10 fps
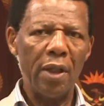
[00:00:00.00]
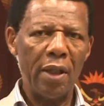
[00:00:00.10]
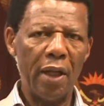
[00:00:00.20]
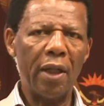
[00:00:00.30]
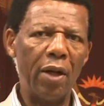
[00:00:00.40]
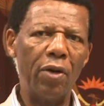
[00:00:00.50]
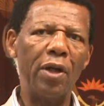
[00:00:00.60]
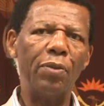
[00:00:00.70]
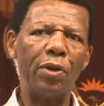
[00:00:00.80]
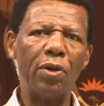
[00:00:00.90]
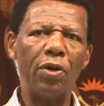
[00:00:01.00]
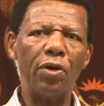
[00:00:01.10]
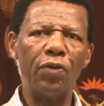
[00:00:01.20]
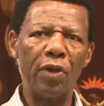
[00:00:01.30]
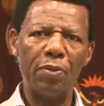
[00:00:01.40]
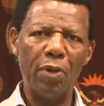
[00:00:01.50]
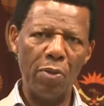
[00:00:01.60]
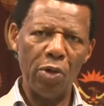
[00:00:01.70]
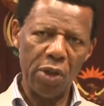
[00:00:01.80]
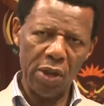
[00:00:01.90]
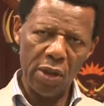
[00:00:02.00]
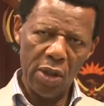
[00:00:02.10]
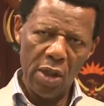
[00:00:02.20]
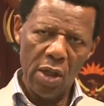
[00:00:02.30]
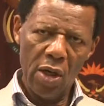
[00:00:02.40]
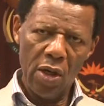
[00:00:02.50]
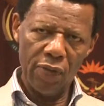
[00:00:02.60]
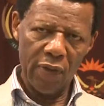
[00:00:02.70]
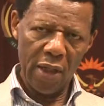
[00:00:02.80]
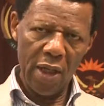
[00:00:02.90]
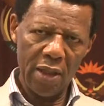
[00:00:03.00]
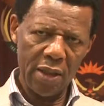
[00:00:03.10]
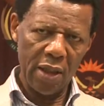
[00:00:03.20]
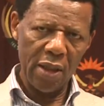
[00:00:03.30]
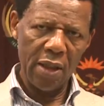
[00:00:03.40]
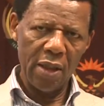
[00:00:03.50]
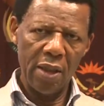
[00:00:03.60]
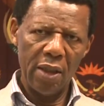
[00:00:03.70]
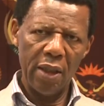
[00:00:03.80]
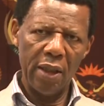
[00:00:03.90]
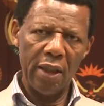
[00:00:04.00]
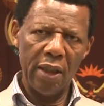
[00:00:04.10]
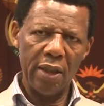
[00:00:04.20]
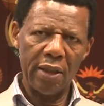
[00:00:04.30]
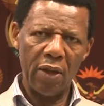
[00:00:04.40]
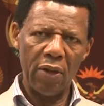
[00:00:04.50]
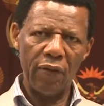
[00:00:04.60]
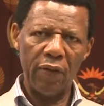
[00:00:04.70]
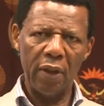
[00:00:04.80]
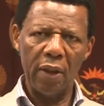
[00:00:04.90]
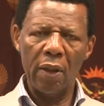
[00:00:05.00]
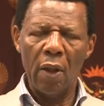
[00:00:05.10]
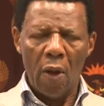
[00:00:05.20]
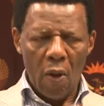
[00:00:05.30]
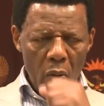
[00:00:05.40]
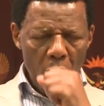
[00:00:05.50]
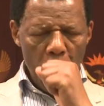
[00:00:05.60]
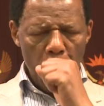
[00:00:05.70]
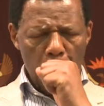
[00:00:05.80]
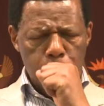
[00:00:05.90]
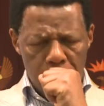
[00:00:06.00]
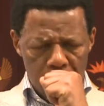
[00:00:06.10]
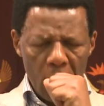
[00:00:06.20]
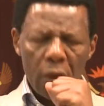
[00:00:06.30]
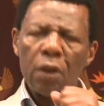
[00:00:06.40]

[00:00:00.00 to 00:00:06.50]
that can only be good for the promotion of the culture in South Africa.